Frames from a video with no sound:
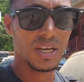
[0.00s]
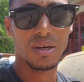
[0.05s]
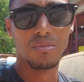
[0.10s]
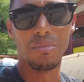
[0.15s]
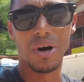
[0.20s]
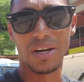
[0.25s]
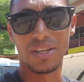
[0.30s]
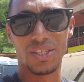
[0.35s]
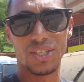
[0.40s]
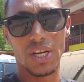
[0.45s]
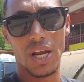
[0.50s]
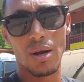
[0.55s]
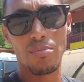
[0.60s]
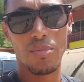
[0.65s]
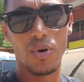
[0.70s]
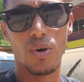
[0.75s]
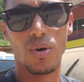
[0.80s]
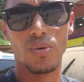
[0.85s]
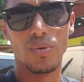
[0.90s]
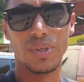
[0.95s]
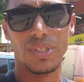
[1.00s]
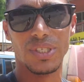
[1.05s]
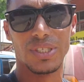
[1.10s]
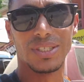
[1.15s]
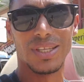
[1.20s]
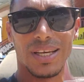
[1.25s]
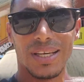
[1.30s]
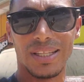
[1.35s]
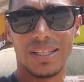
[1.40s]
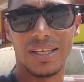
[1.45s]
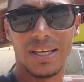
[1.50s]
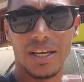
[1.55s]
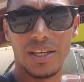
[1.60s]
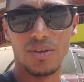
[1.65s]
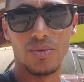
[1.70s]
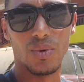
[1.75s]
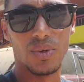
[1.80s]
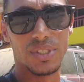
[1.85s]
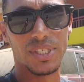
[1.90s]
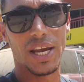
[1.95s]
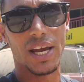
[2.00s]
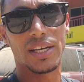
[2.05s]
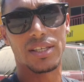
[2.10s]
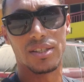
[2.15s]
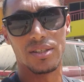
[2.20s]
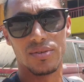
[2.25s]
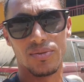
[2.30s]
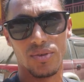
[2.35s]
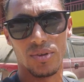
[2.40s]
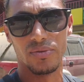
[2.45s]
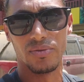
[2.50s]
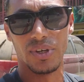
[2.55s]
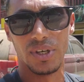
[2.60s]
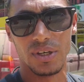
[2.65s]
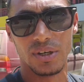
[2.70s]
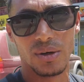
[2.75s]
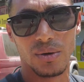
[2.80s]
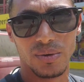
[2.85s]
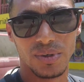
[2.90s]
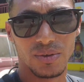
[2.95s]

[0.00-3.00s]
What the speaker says: Marchamo, which is like the annual taxes for the vehicle,